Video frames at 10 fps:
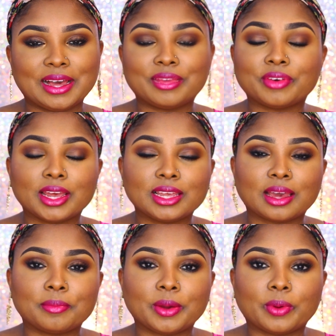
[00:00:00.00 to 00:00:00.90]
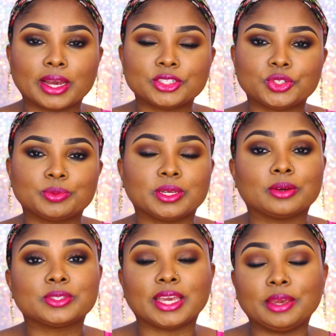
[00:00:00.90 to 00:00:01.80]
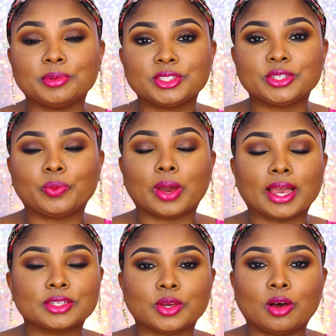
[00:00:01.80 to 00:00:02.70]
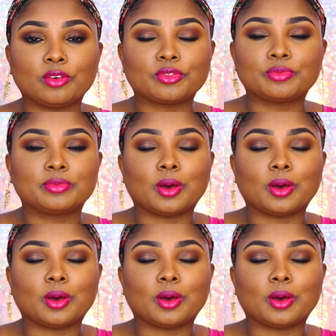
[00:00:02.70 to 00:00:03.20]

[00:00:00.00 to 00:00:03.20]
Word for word: I finally got my wax strips and I was able to wax off